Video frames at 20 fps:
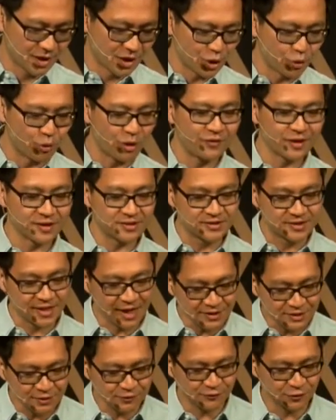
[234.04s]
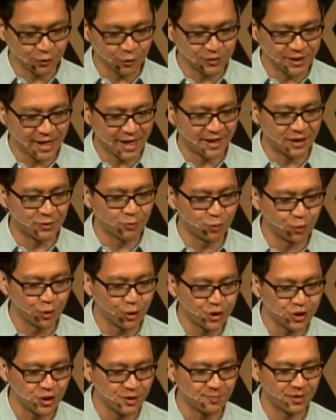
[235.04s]
Whoever doesn't fall down and
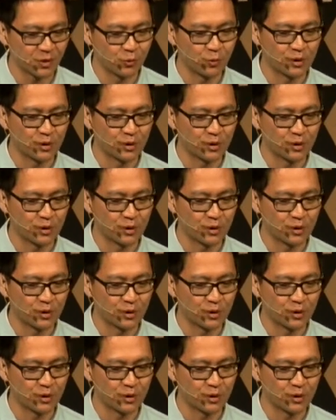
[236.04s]
worship